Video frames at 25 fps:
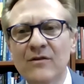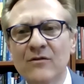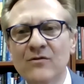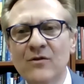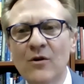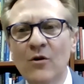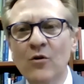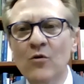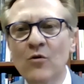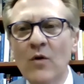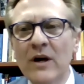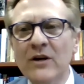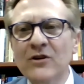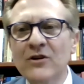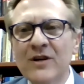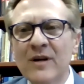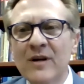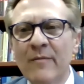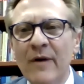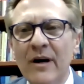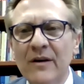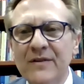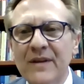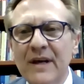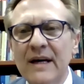There's no question
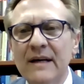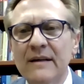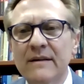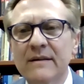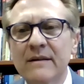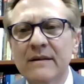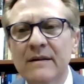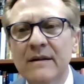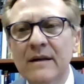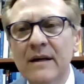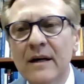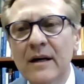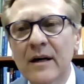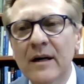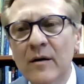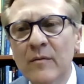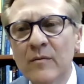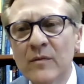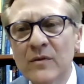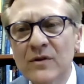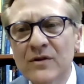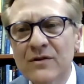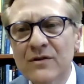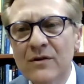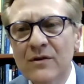about that.
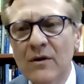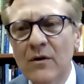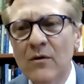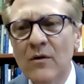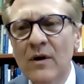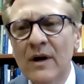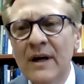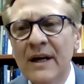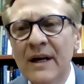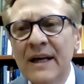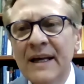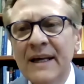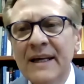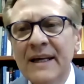Um, so